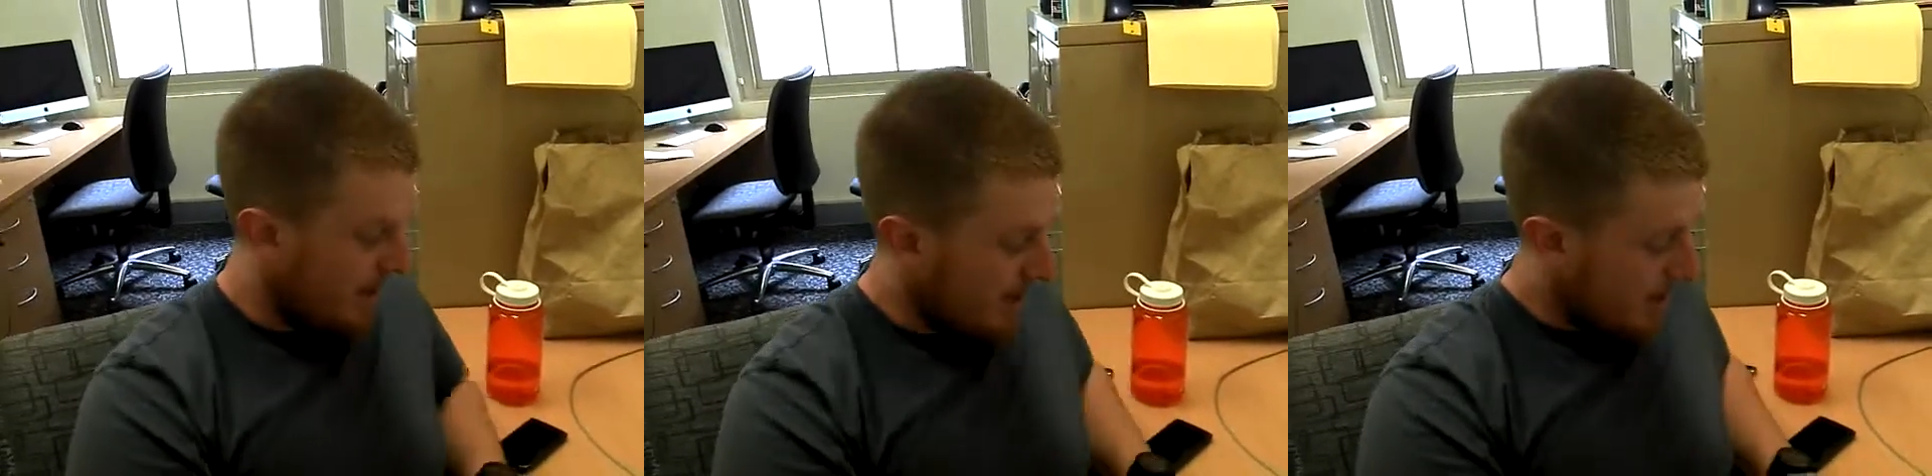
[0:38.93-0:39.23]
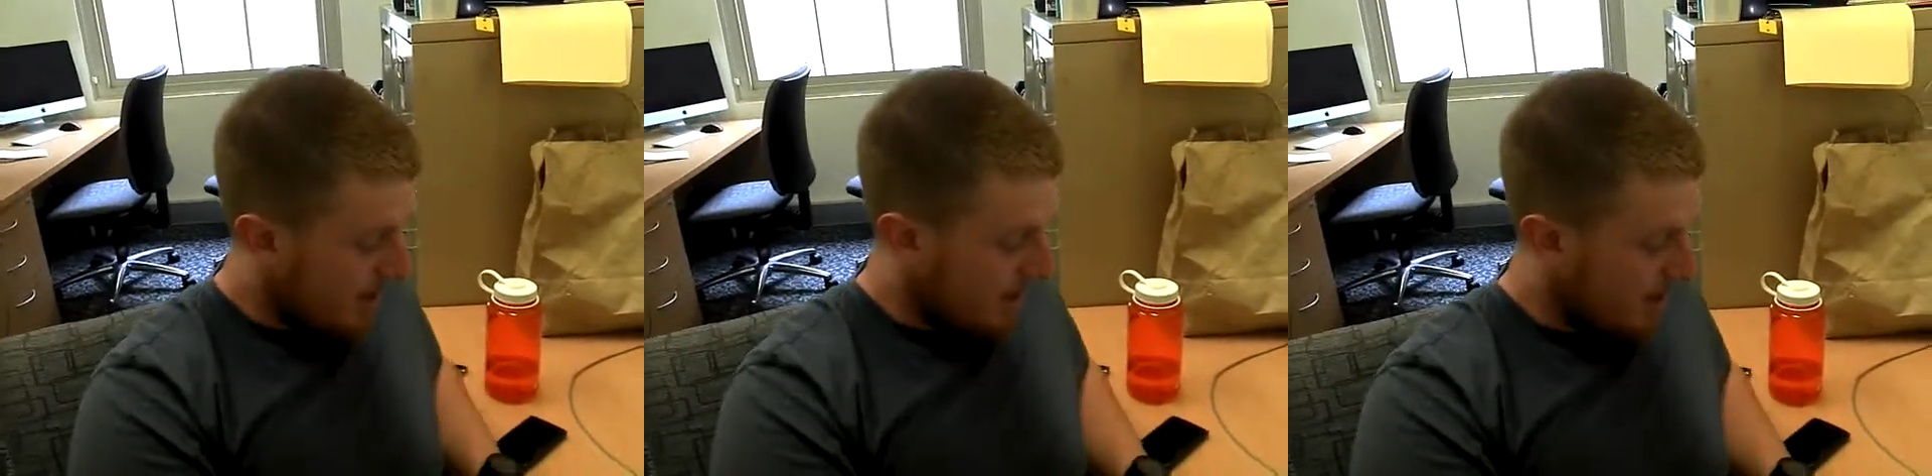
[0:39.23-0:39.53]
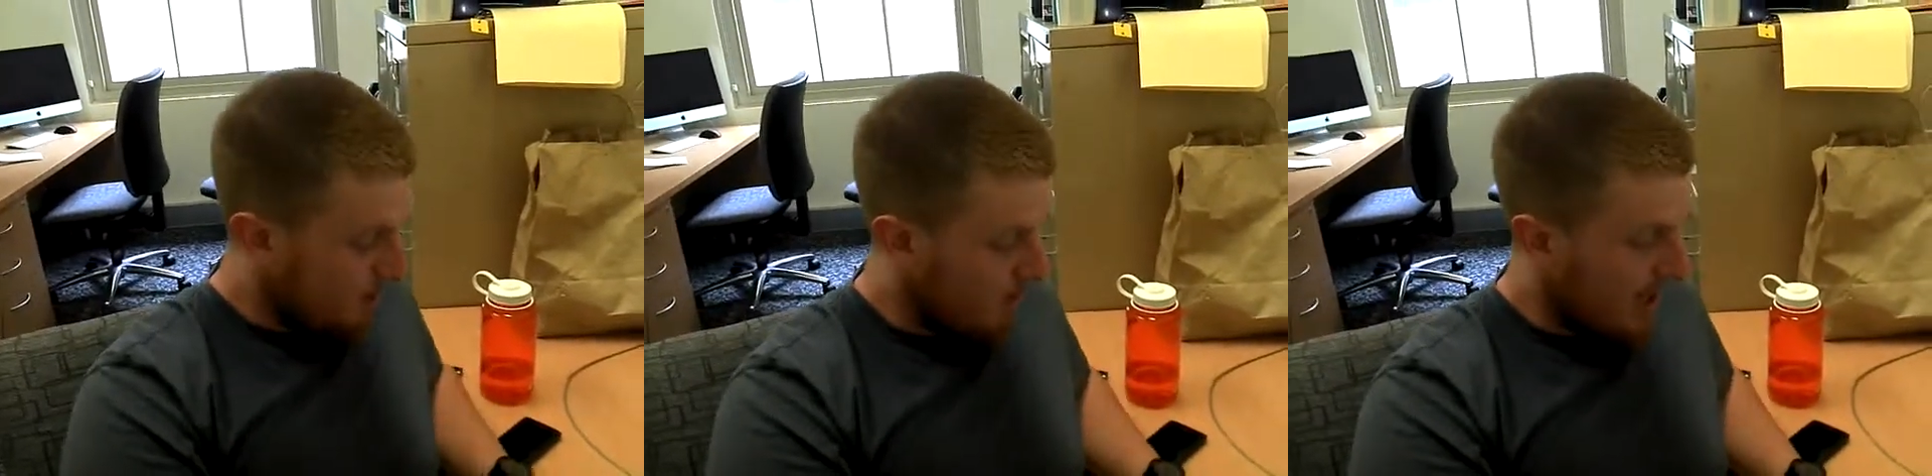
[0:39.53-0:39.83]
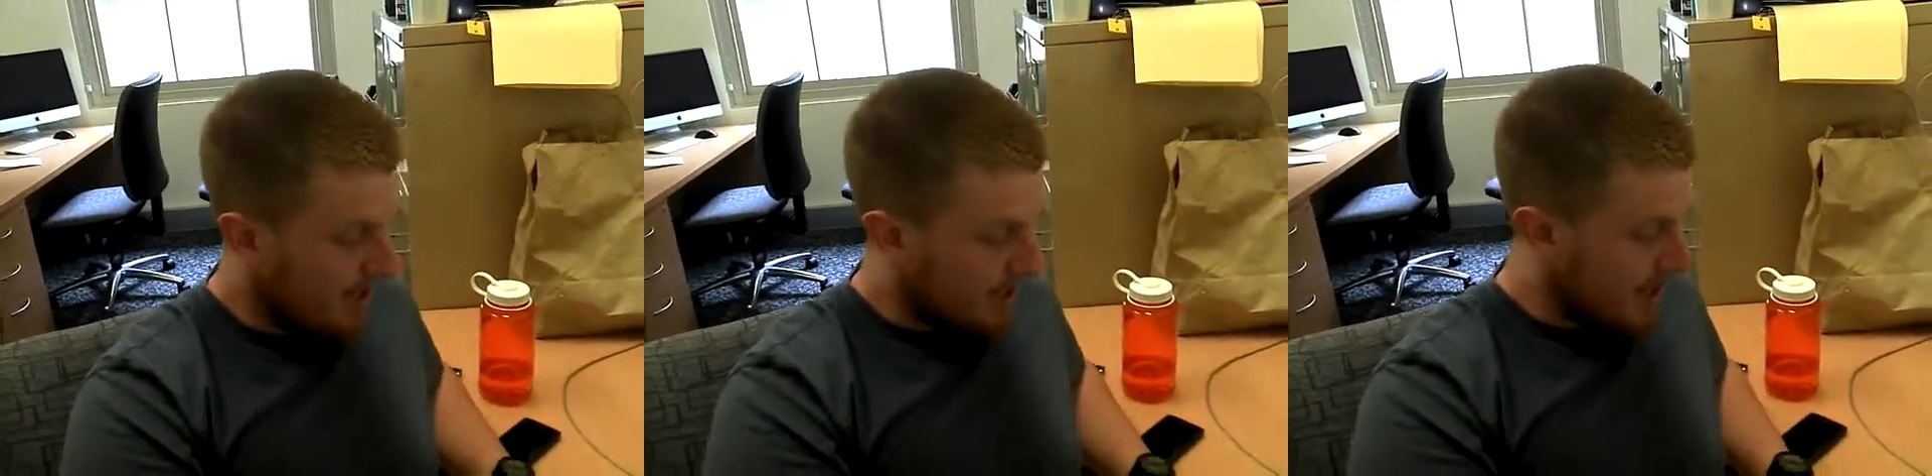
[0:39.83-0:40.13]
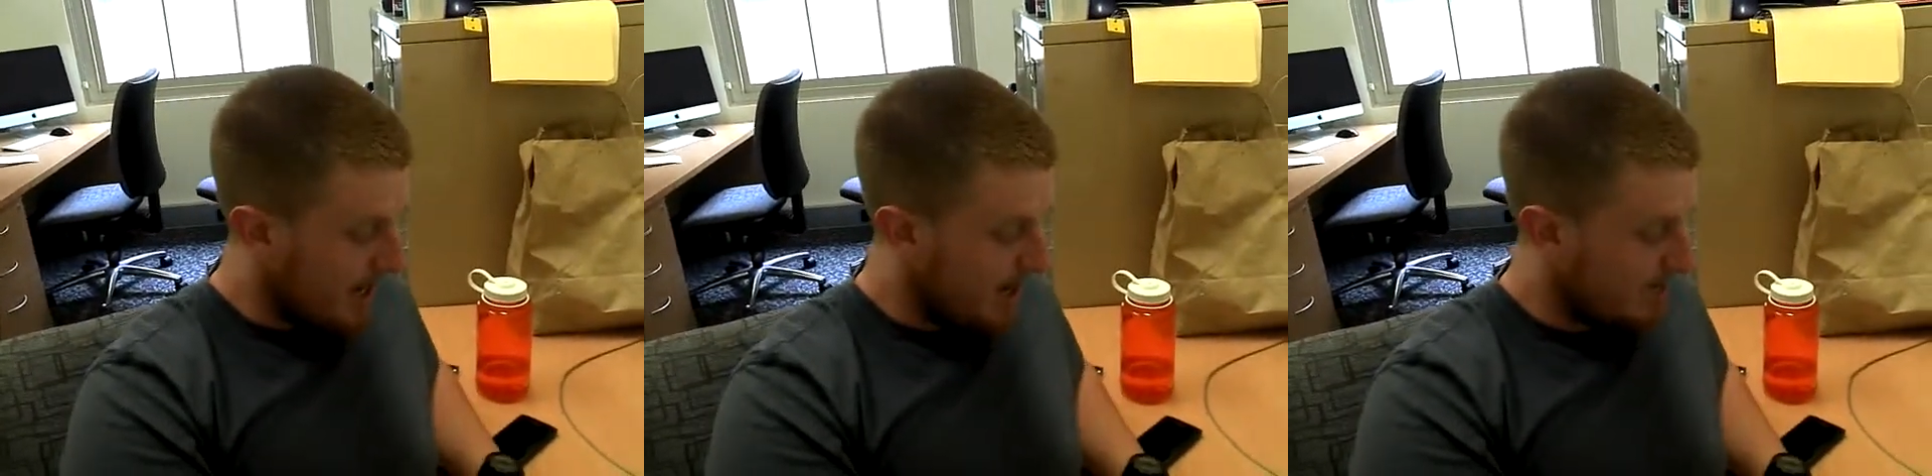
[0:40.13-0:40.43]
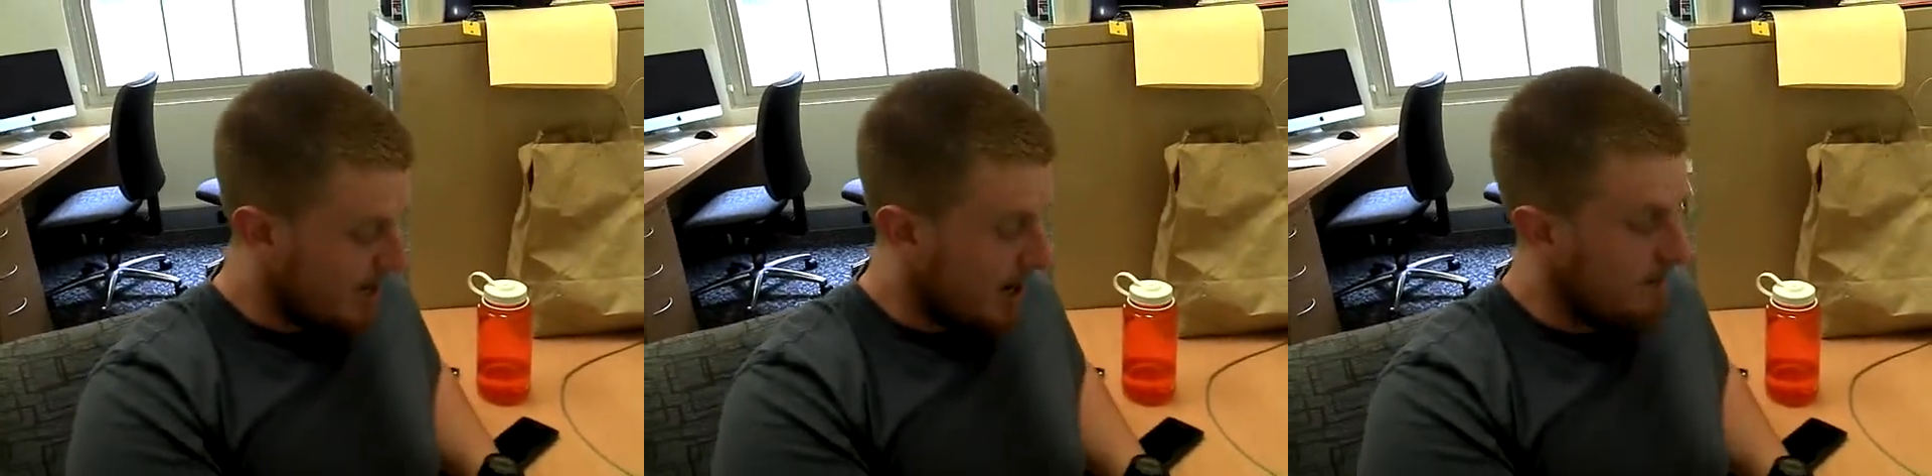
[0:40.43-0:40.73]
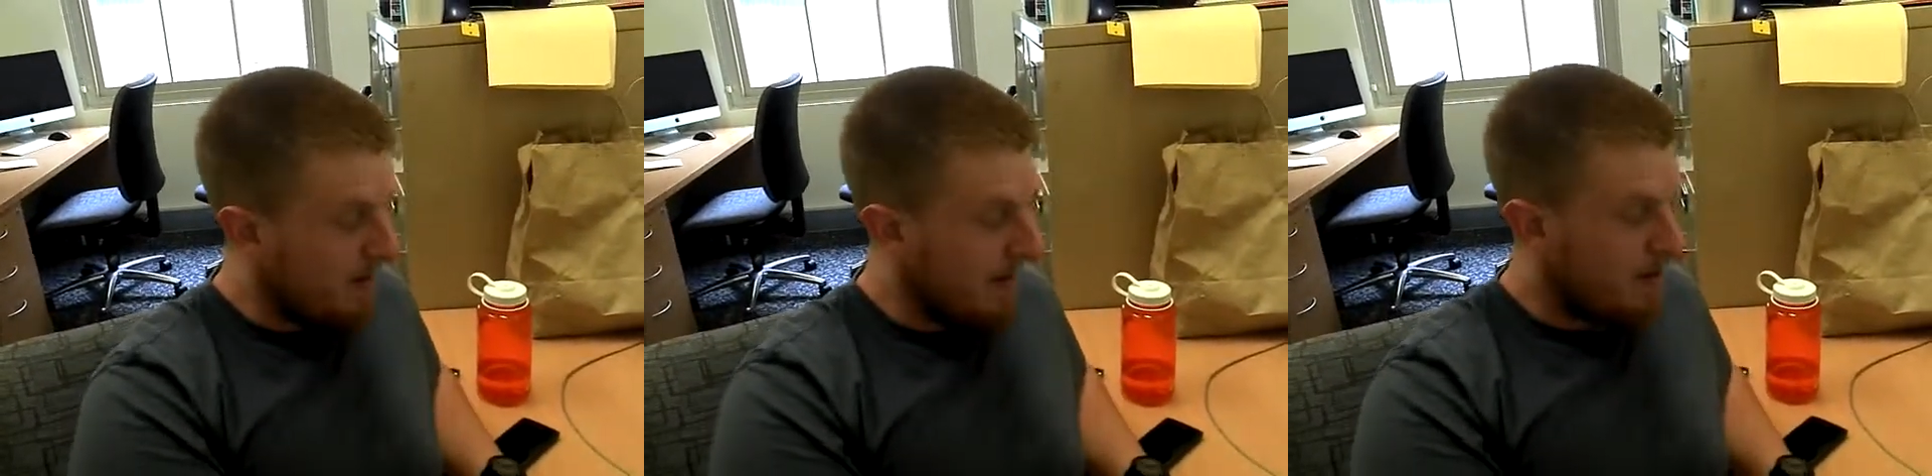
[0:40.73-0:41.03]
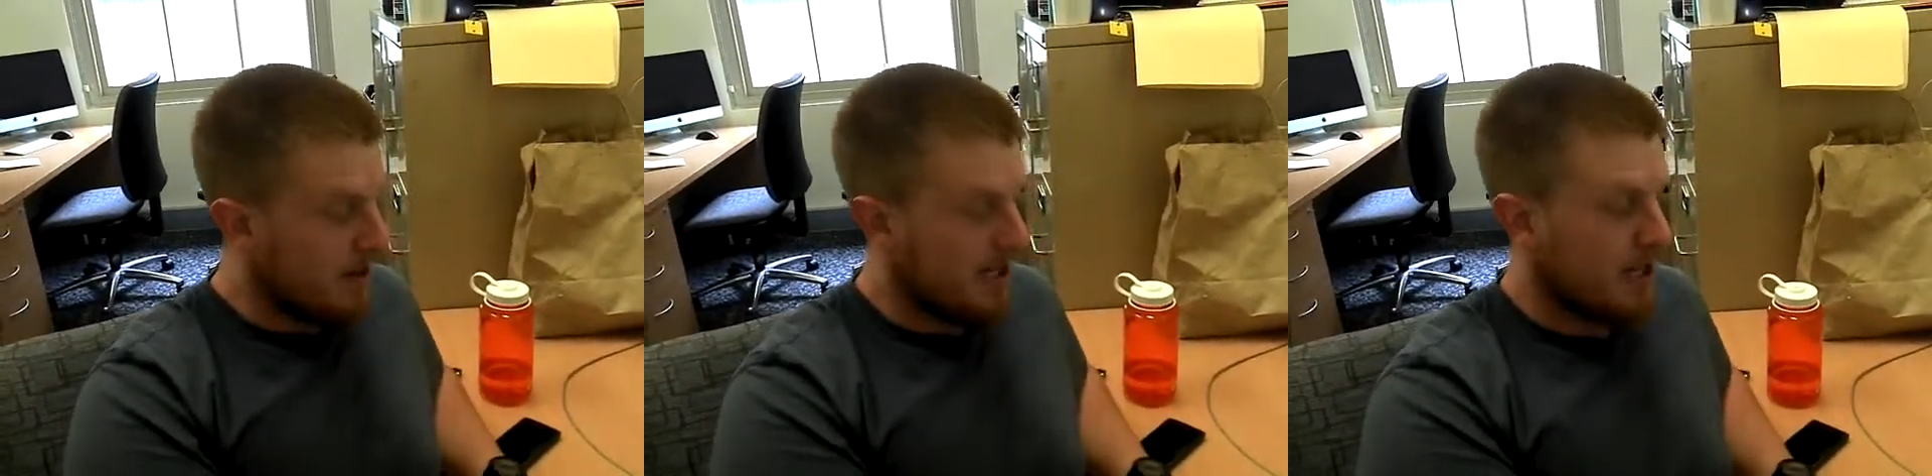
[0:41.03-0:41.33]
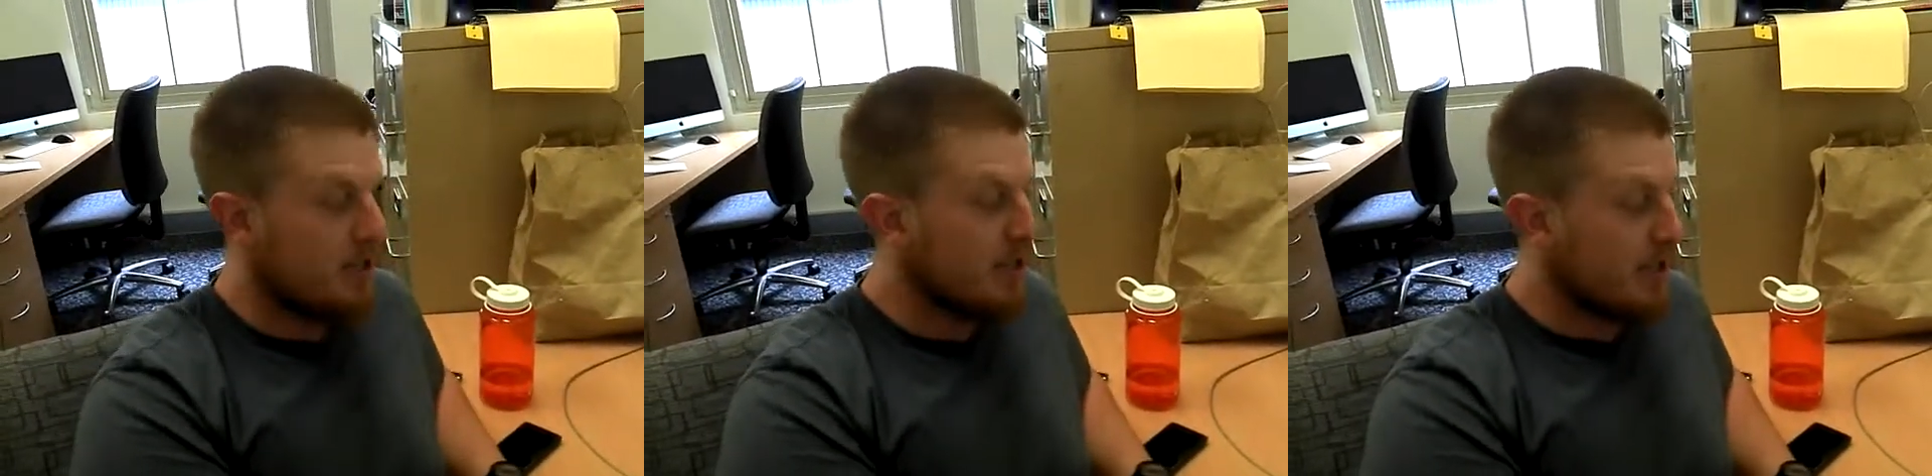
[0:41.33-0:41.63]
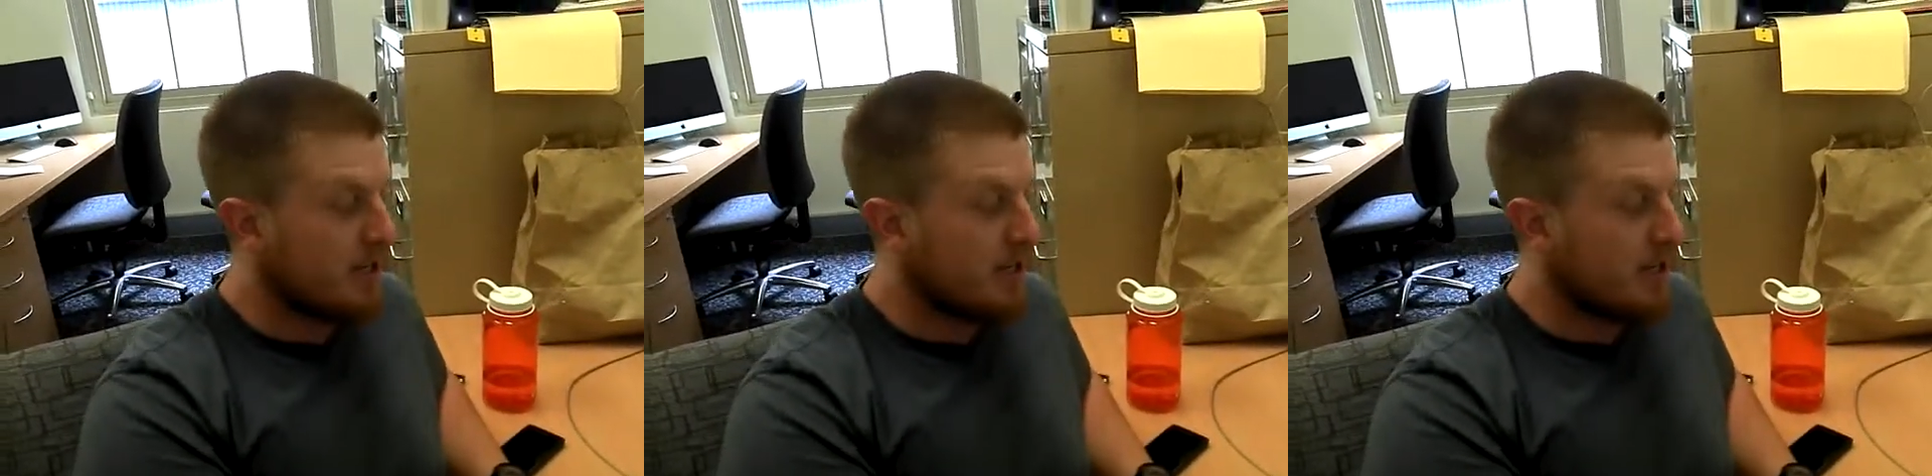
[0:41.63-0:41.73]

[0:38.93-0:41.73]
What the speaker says: Well, I had exams, and then I made other excuses,